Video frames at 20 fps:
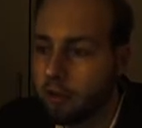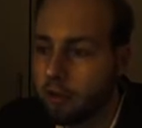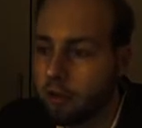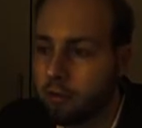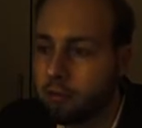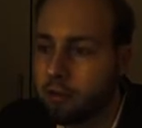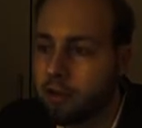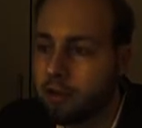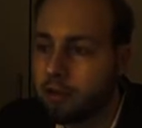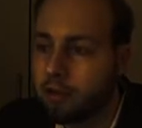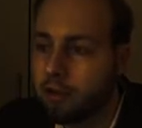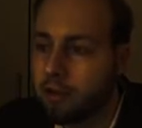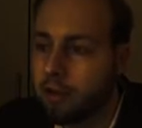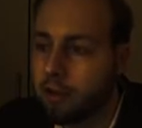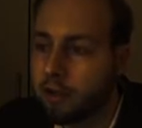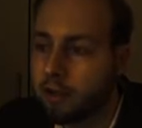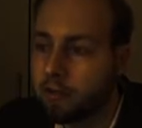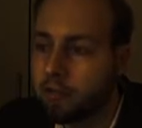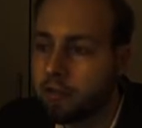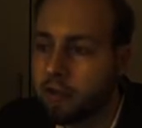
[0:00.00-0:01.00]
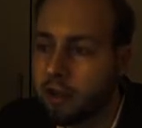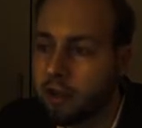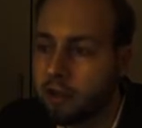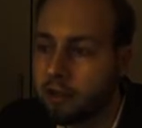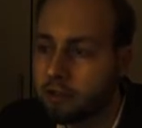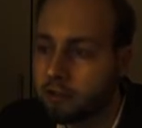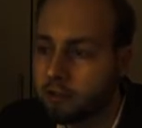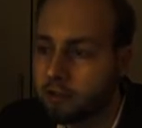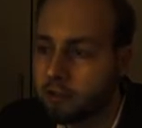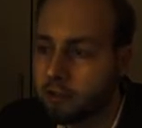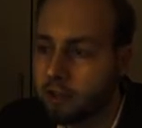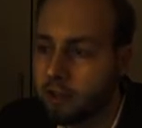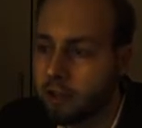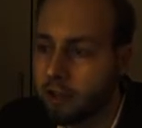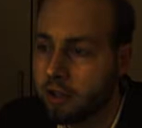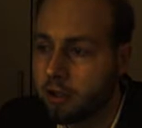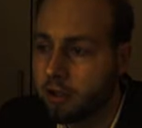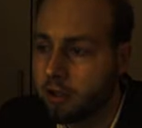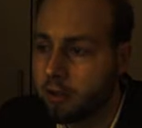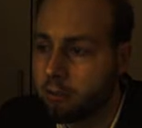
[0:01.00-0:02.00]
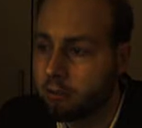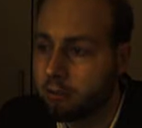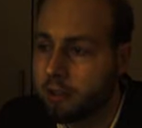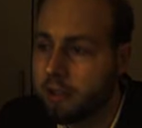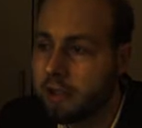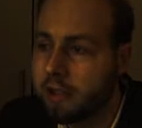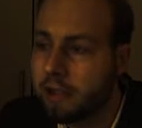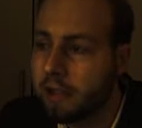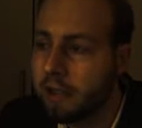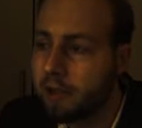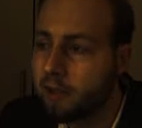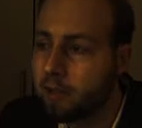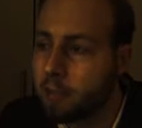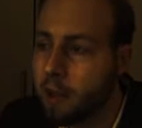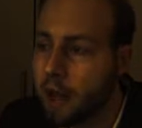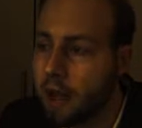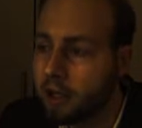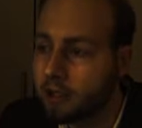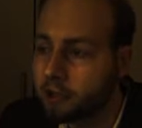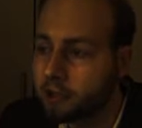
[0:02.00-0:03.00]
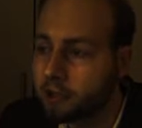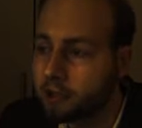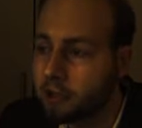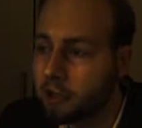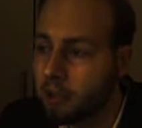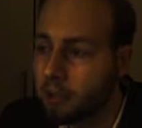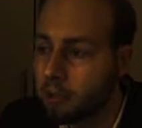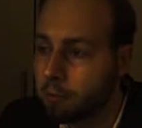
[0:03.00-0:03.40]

The building had vanished, completely smashed,